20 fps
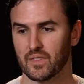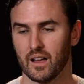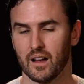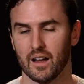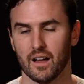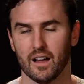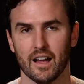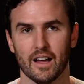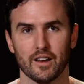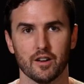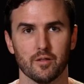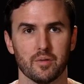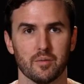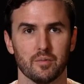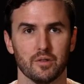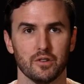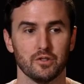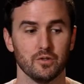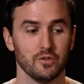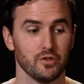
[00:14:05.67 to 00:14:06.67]
Uh, I know
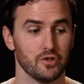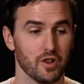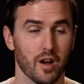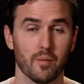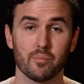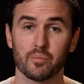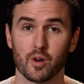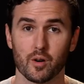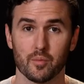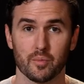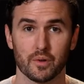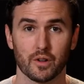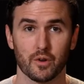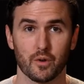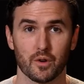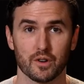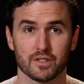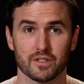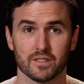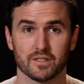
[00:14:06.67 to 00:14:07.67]
people that do jump roping
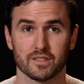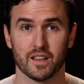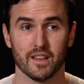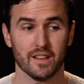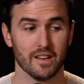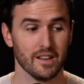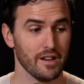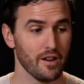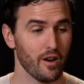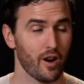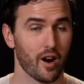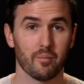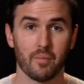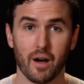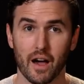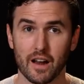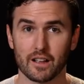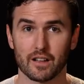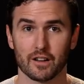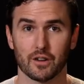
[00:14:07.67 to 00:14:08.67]
courses,
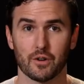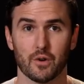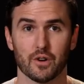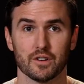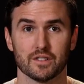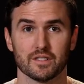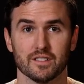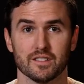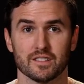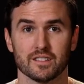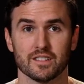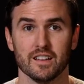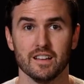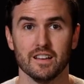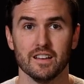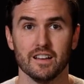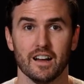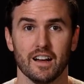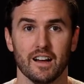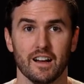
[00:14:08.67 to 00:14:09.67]
harmonica courses.
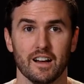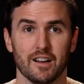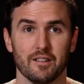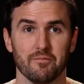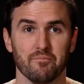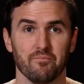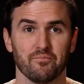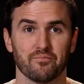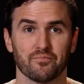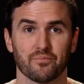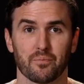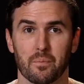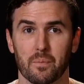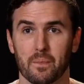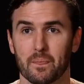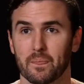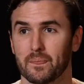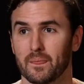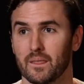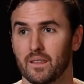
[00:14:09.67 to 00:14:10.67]
Um,
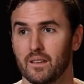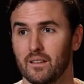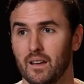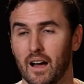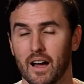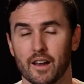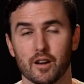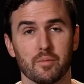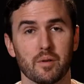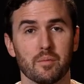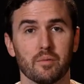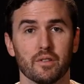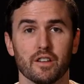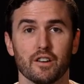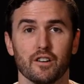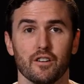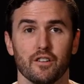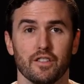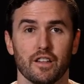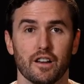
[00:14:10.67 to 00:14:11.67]
I know people
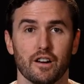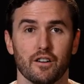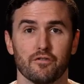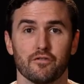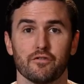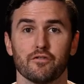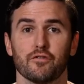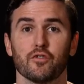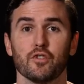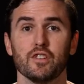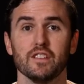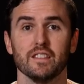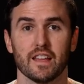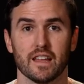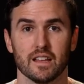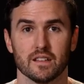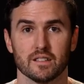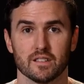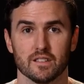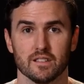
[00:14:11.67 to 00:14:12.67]
that are that are
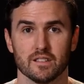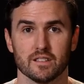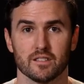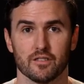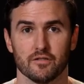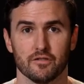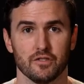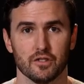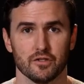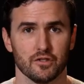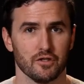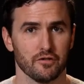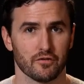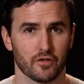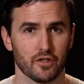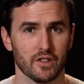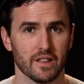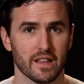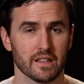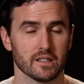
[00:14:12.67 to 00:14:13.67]
freelancers do
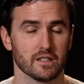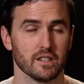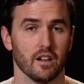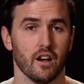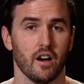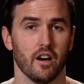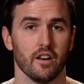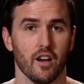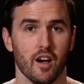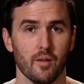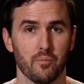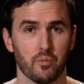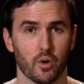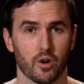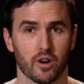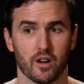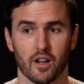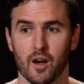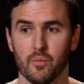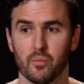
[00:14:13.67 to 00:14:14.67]
freelancing on
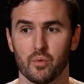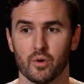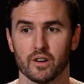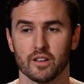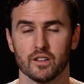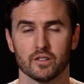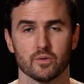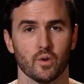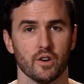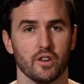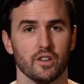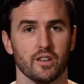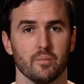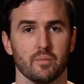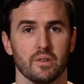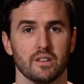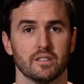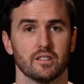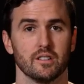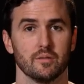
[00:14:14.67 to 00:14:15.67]
Upwork. Upwork is where you
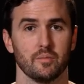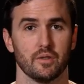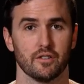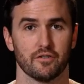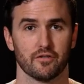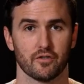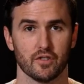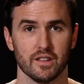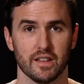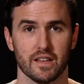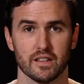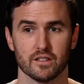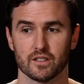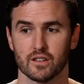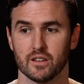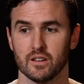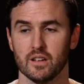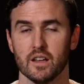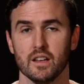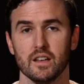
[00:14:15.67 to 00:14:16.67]
can basically be a
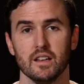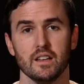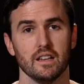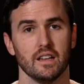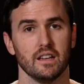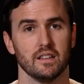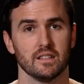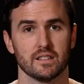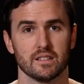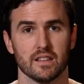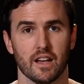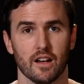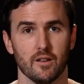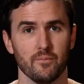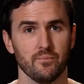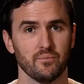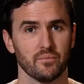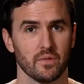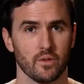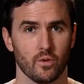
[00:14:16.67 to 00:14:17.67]
freelancer and
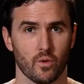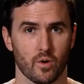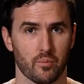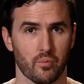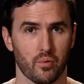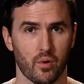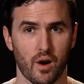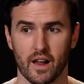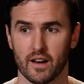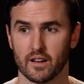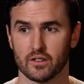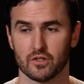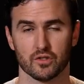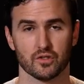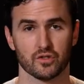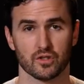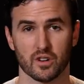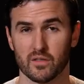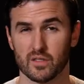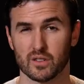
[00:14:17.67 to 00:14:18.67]
sell your product,
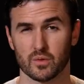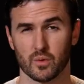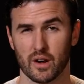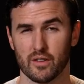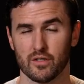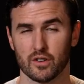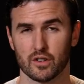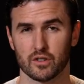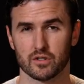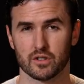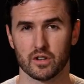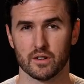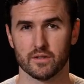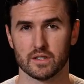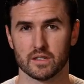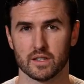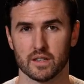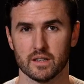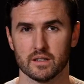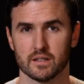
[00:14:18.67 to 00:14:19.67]
your service, whatever your
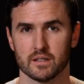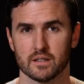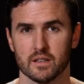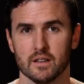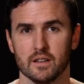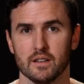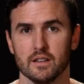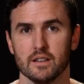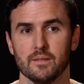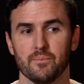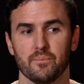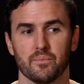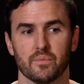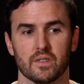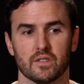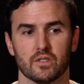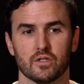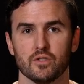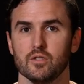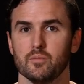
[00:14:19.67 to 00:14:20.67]
service is,
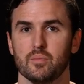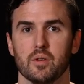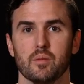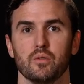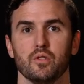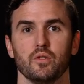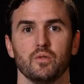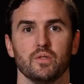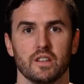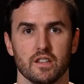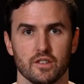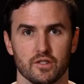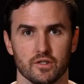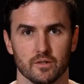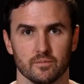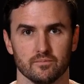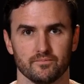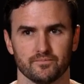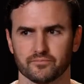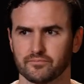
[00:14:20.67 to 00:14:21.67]
to people who need
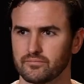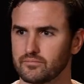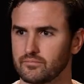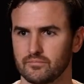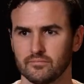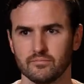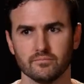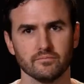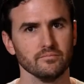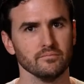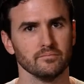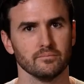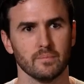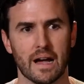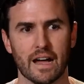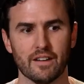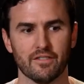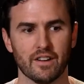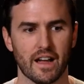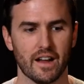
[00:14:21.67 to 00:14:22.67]
you.
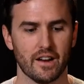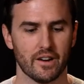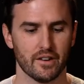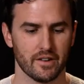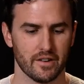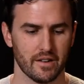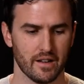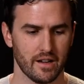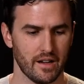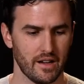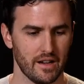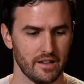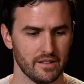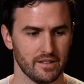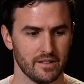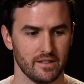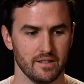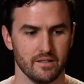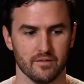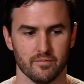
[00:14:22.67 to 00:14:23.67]
I've hired uh,
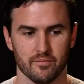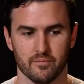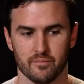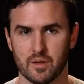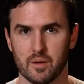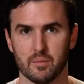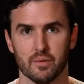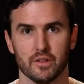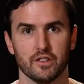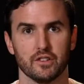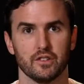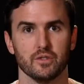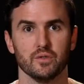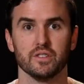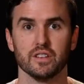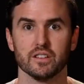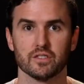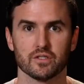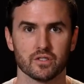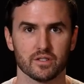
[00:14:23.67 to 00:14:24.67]
people that do
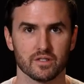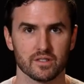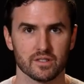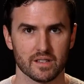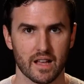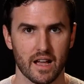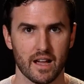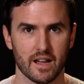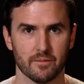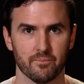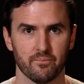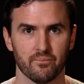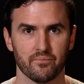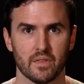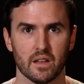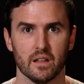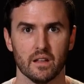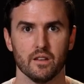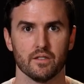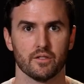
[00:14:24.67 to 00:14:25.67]
digital design
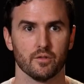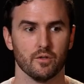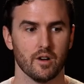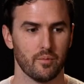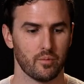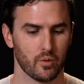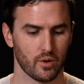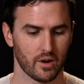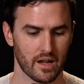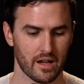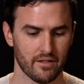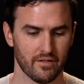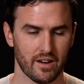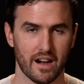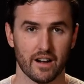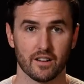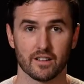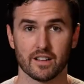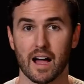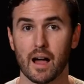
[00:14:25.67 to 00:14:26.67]
through Upwork. I've
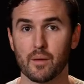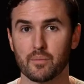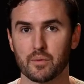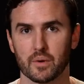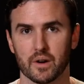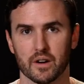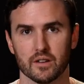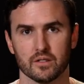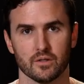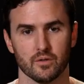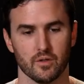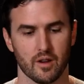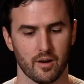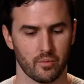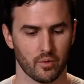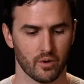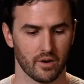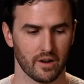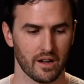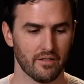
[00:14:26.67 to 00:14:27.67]
hired copywriters through
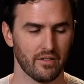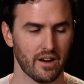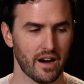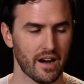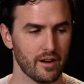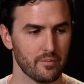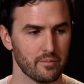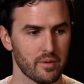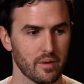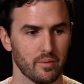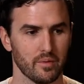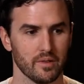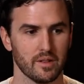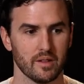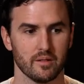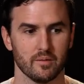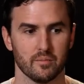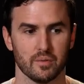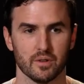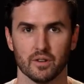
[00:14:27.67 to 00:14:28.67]
Upwork. I've hired people
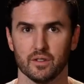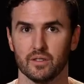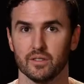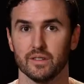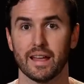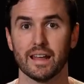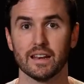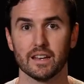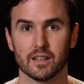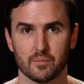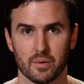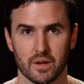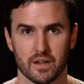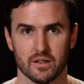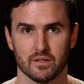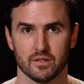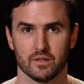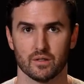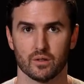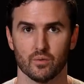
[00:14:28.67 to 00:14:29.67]
that build landing
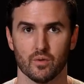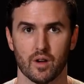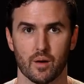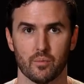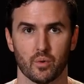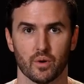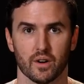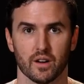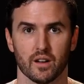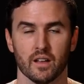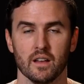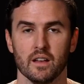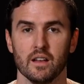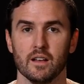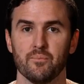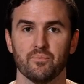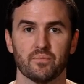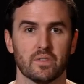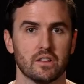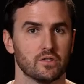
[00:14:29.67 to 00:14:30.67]
pages through Upwork.
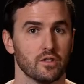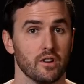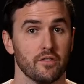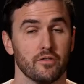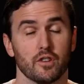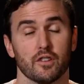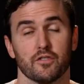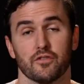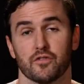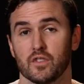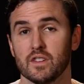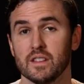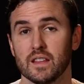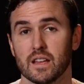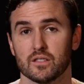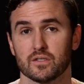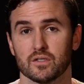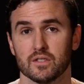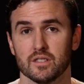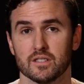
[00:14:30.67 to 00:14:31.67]
And so if you're a
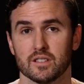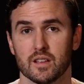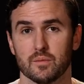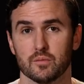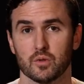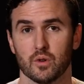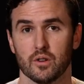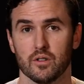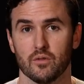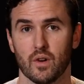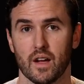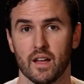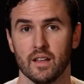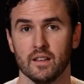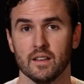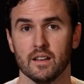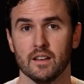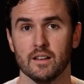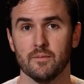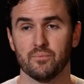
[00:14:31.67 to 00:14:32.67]
freelancer in some sort of
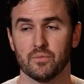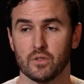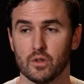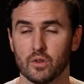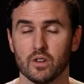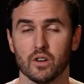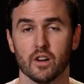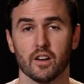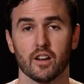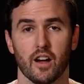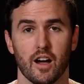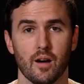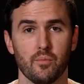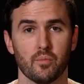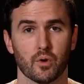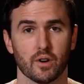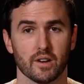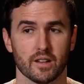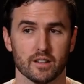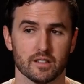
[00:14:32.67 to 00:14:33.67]
way, you can go to
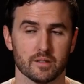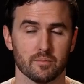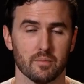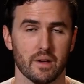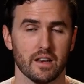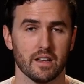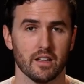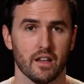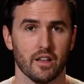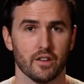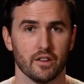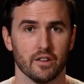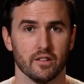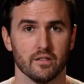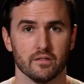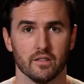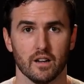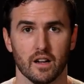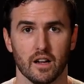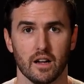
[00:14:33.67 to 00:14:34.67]
Upwork and there's many
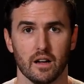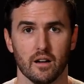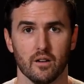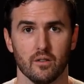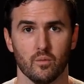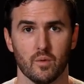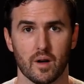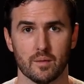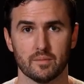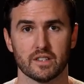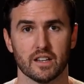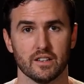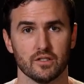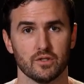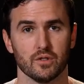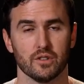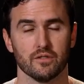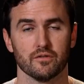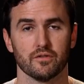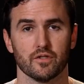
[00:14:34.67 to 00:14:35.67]
other uh,
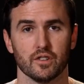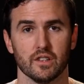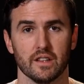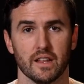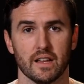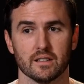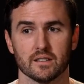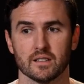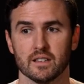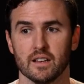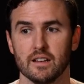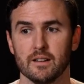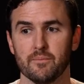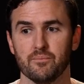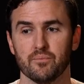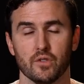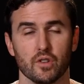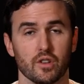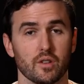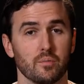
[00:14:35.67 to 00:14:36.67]
websites you can freelance.
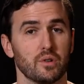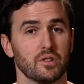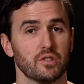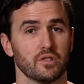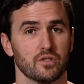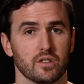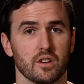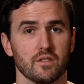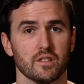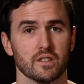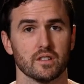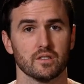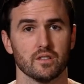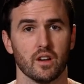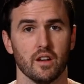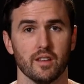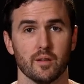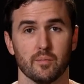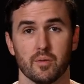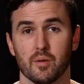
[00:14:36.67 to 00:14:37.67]
You can put your services
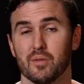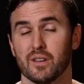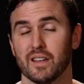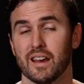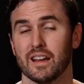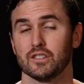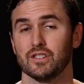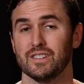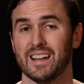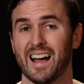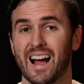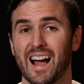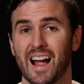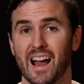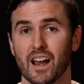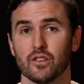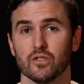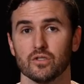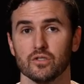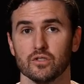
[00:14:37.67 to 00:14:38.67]
on there and people can actually
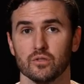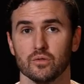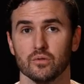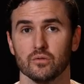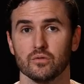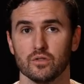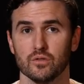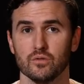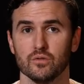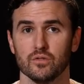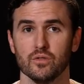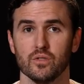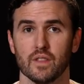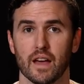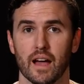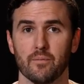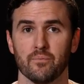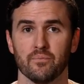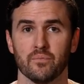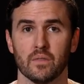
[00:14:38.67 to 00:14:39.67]
hire you to do
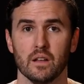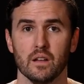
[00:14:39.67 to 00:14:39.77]
that.